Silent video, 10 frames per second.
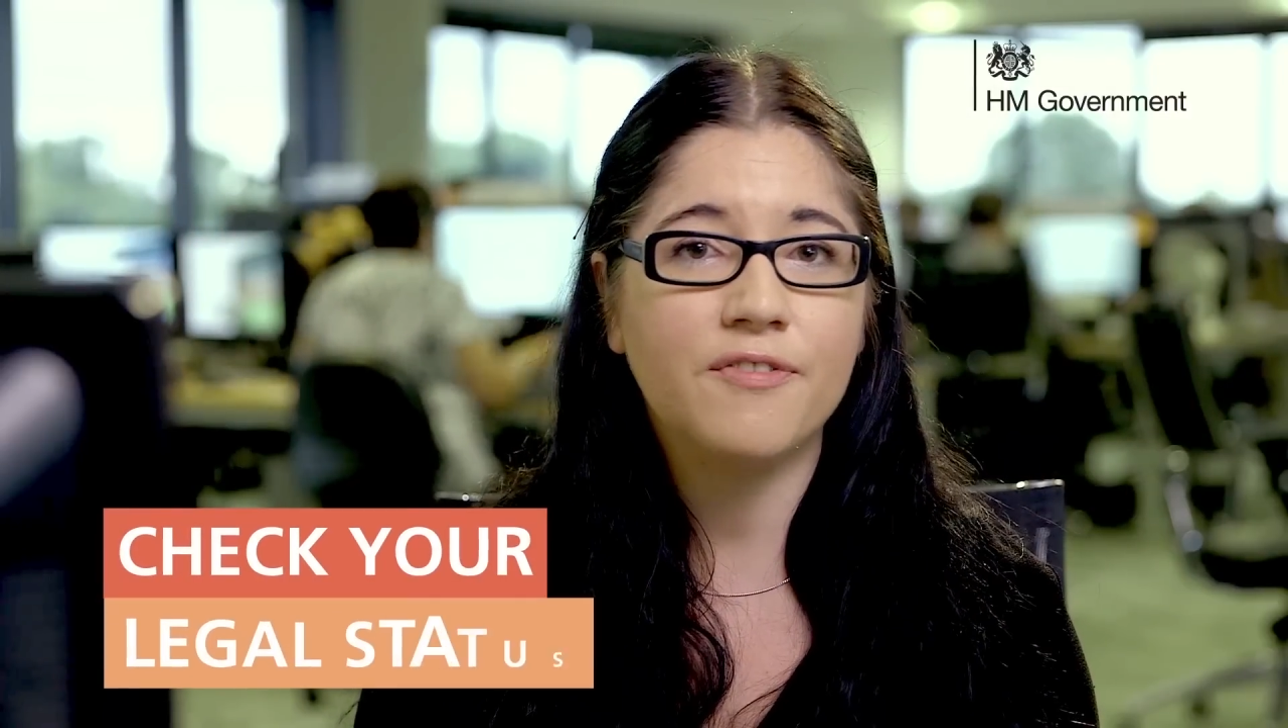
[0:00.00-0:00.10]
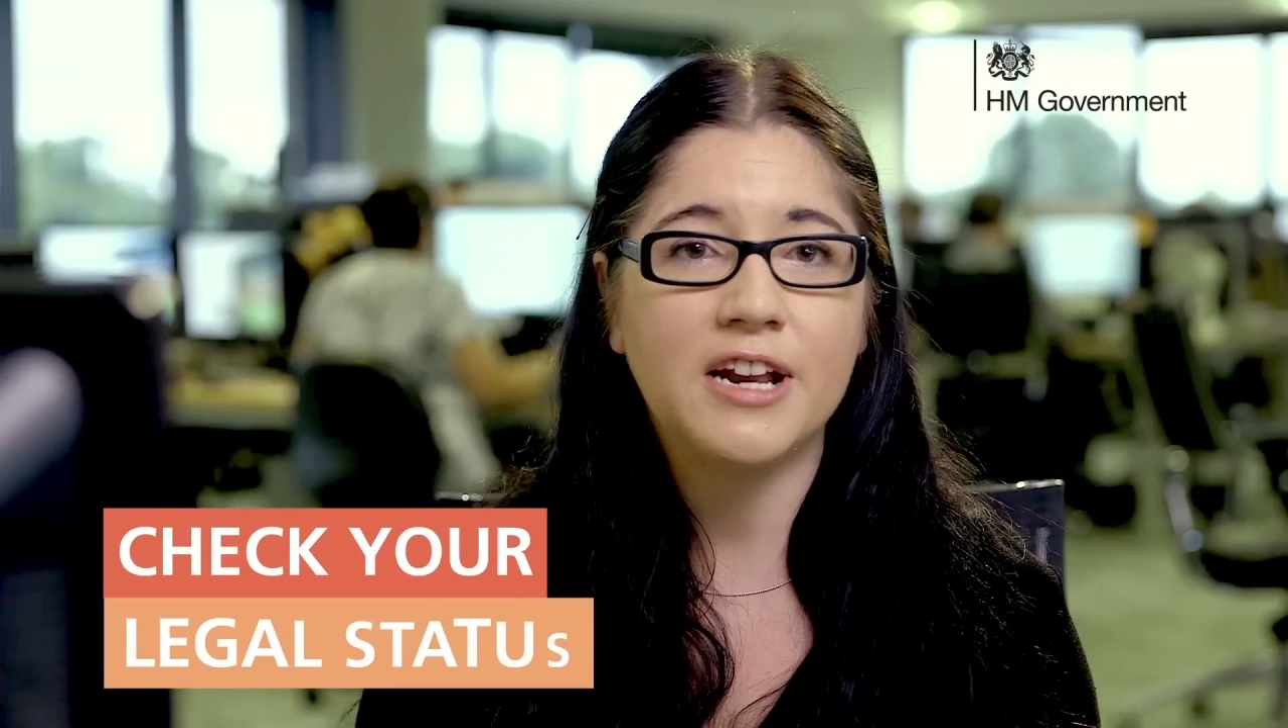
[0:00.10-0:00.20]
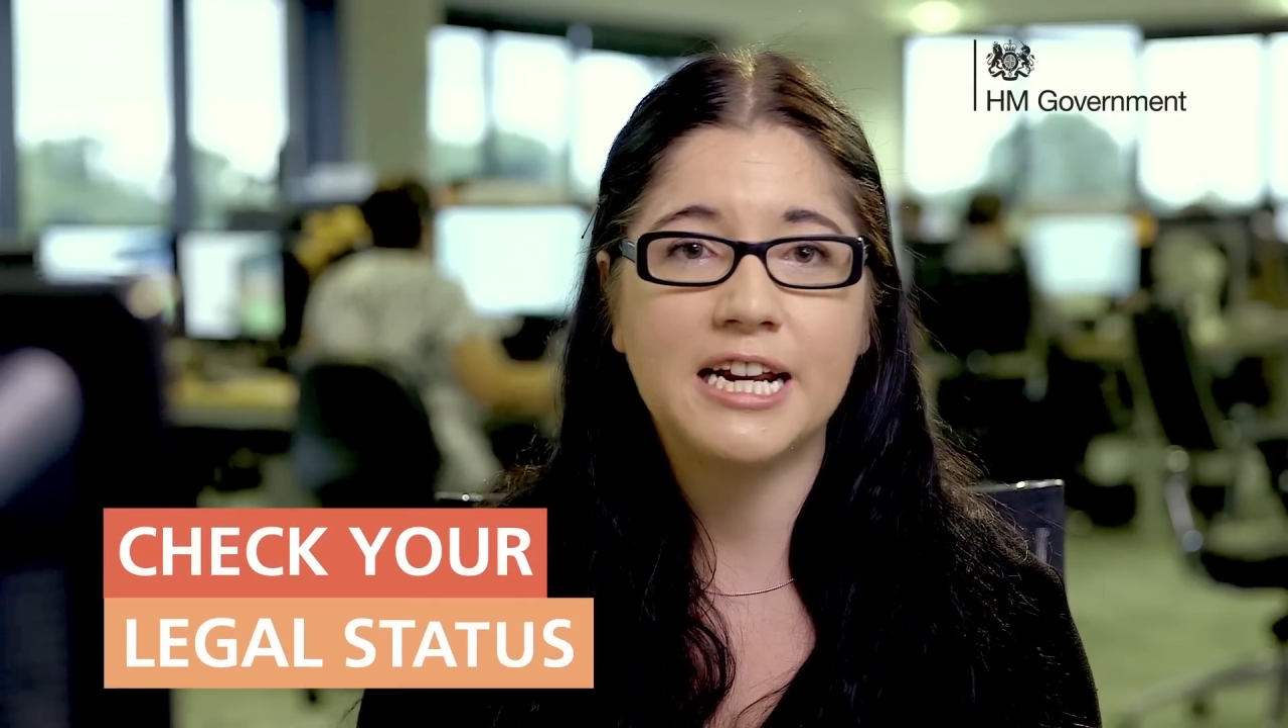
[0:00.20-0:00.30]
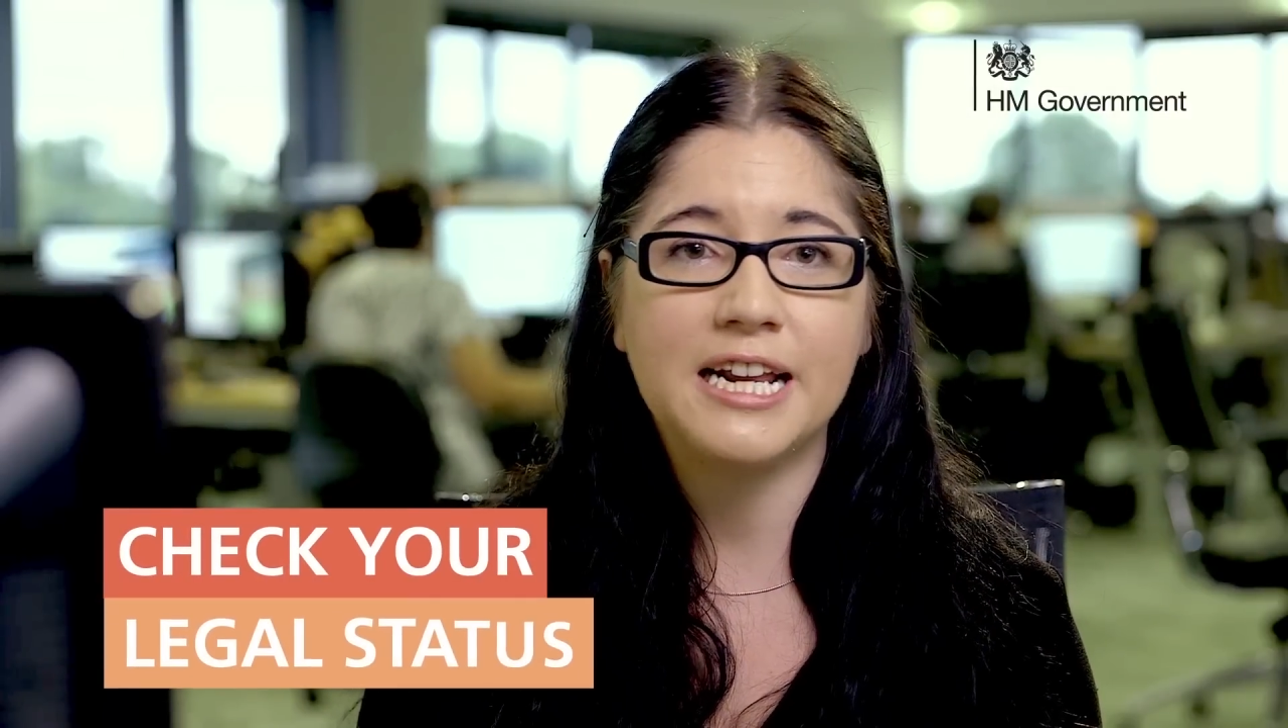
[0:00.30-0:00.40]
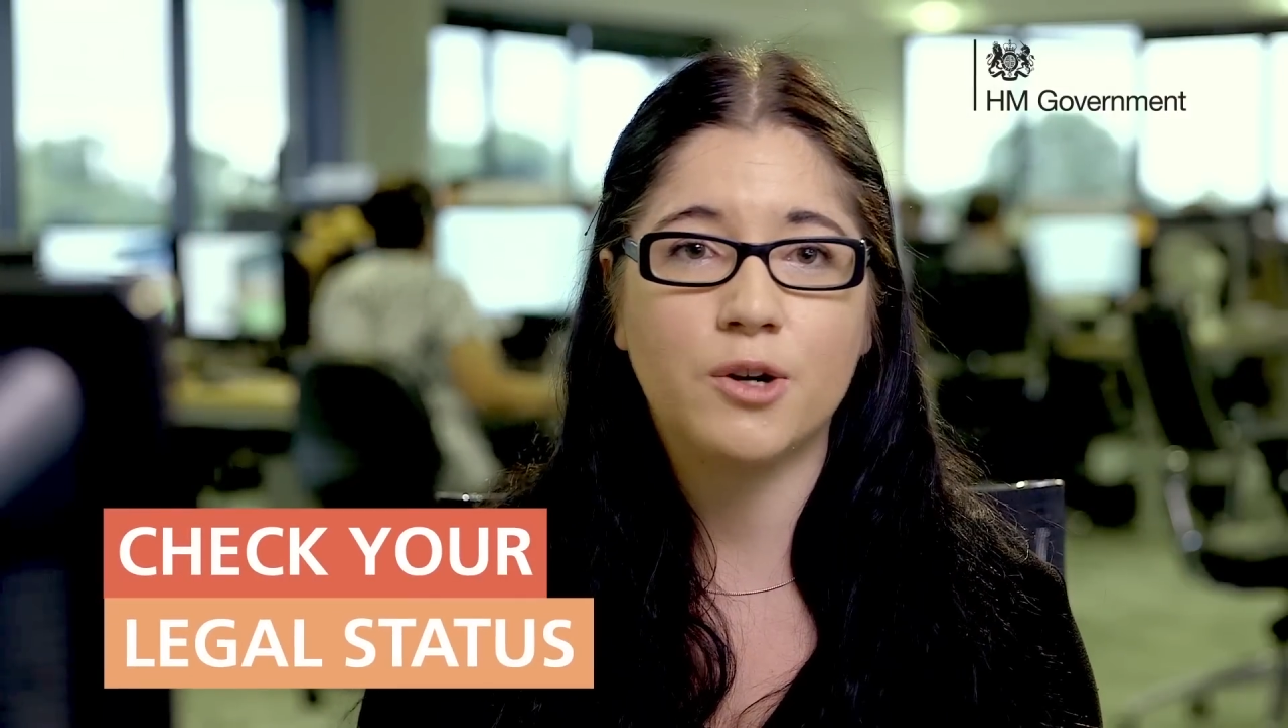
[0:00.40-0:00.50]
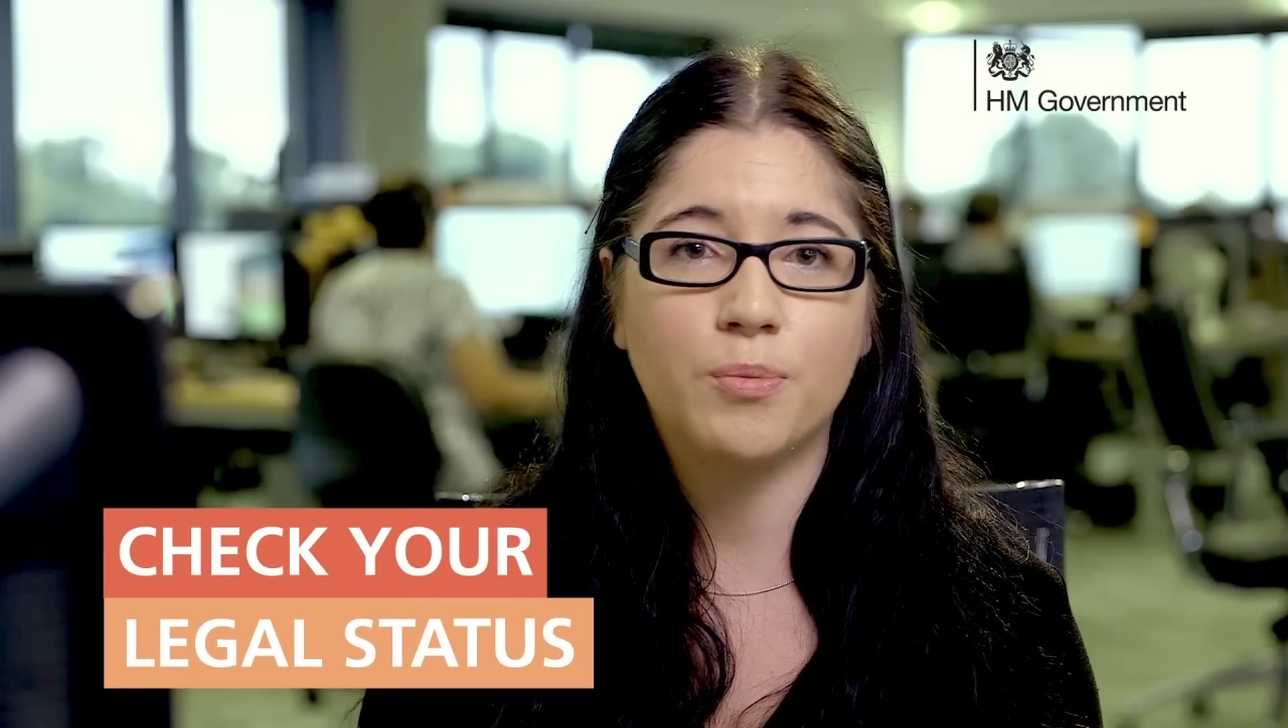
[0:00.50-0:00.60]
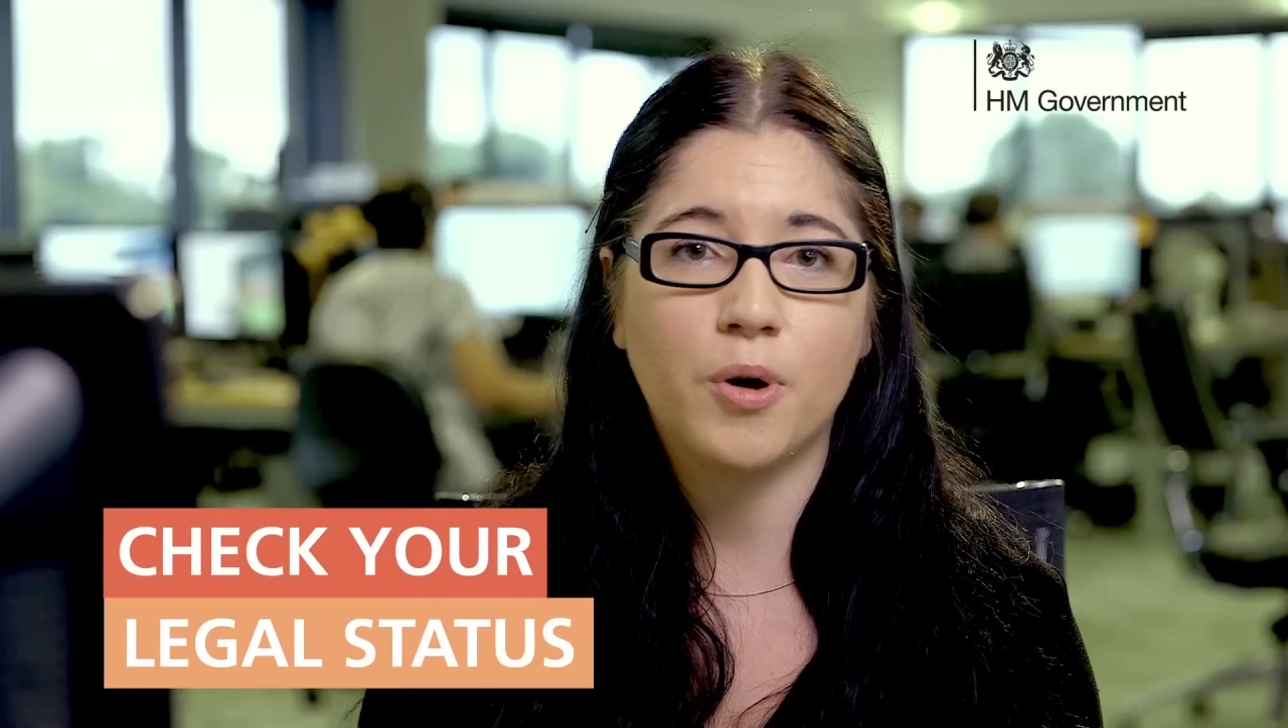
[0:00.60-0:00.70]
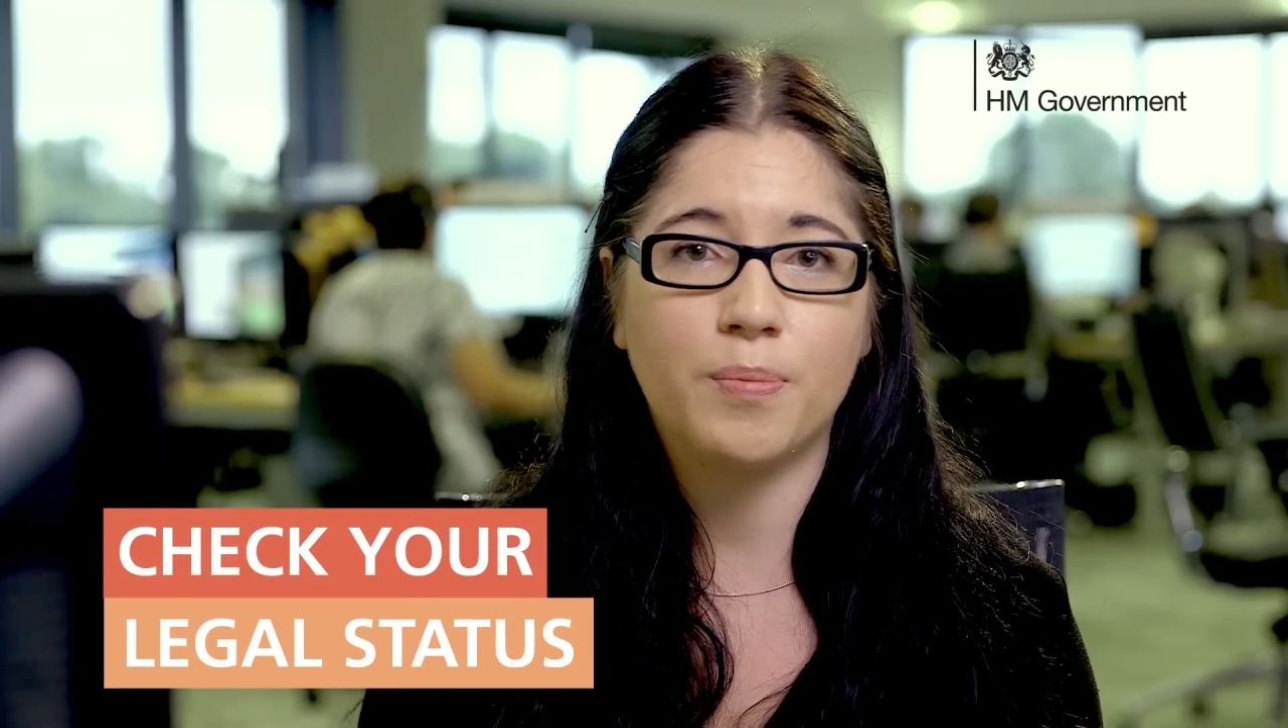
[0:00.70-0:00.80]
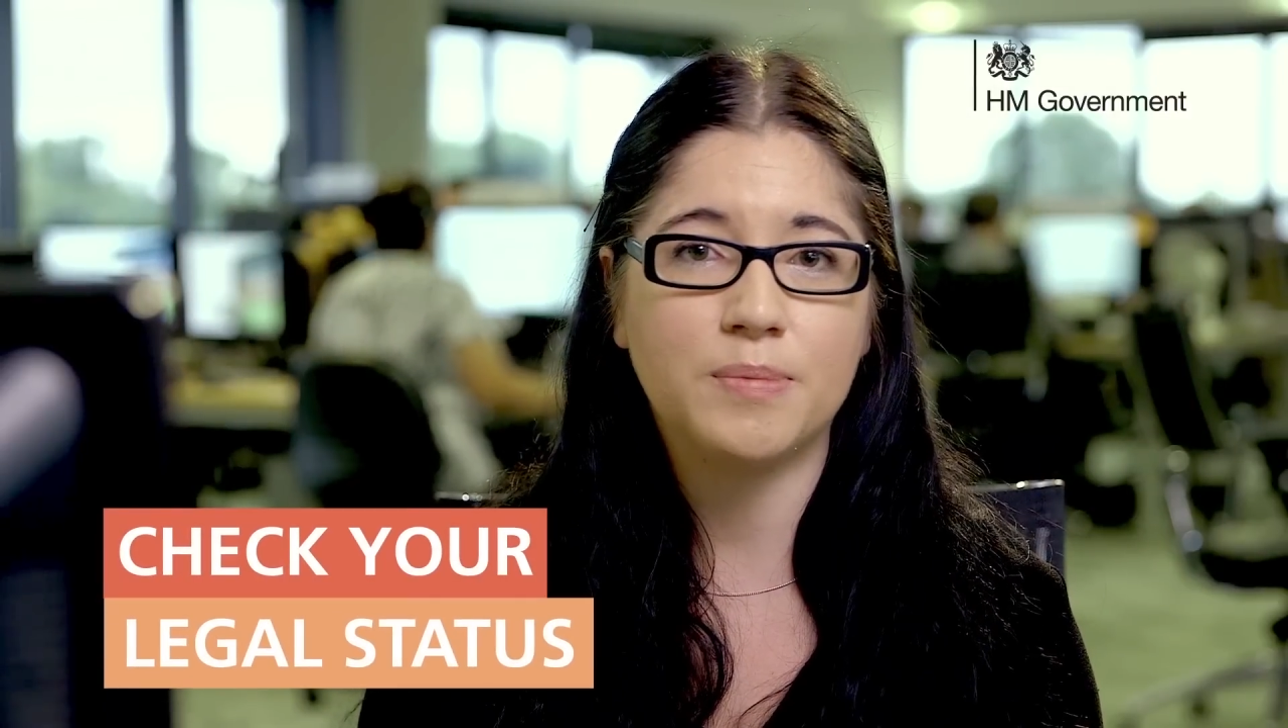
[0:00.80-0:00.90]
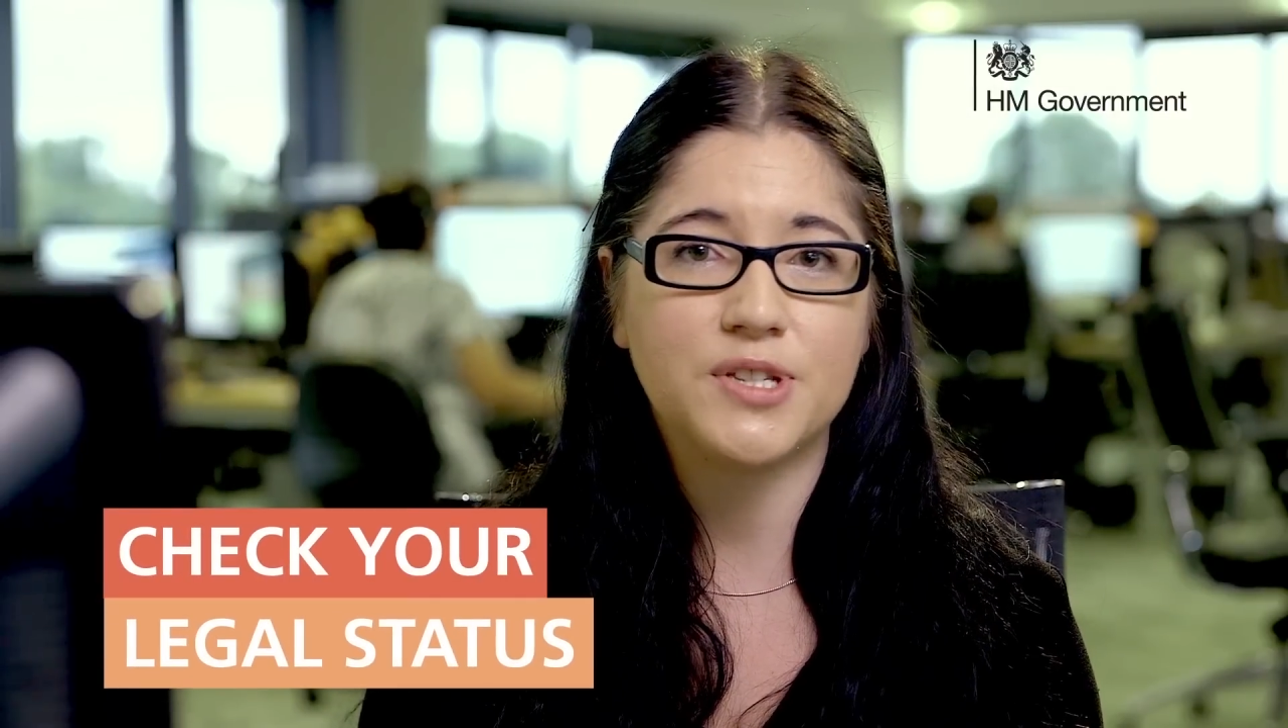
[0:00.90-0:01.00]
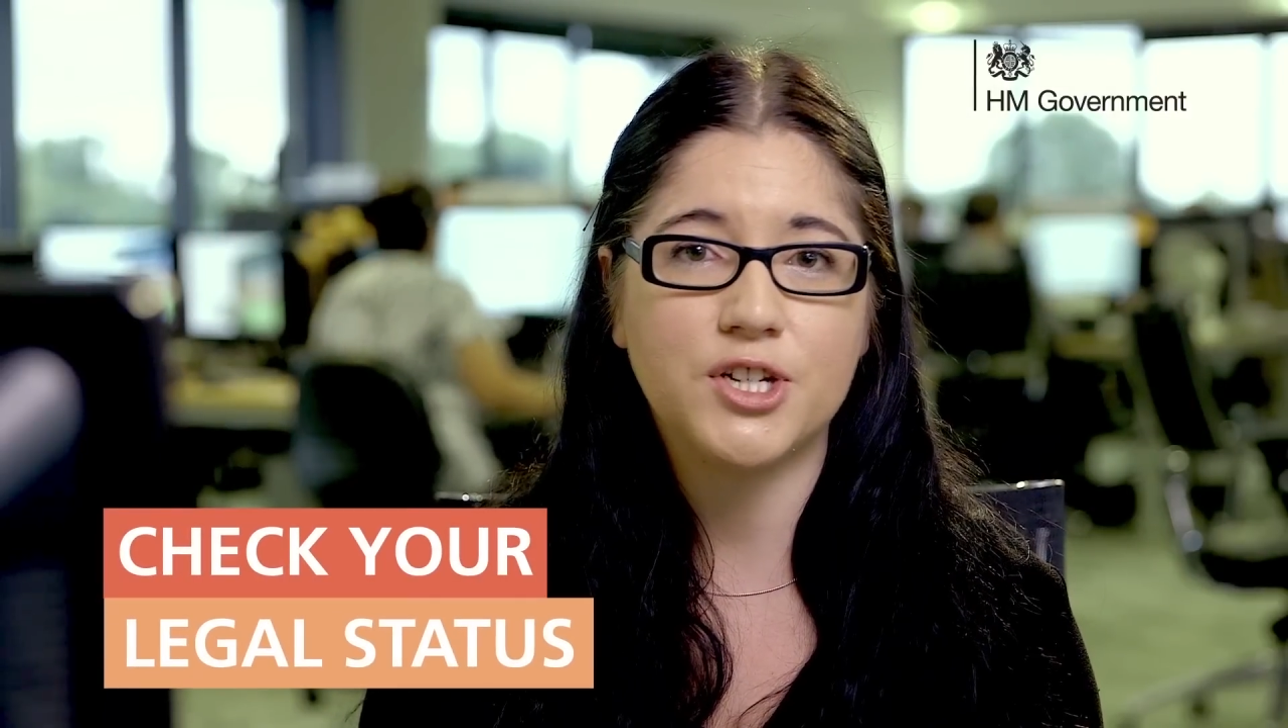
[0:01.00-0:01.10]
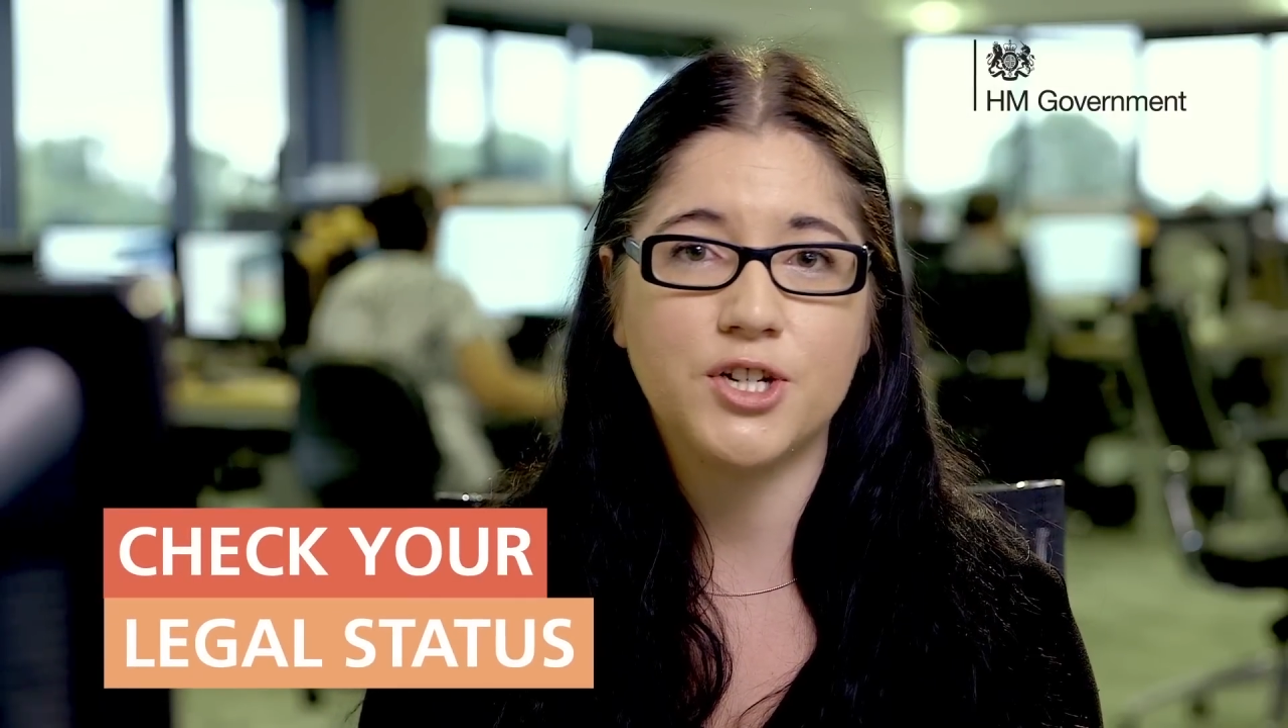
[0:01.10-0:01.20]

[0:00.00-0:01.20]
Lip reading: of any legal problems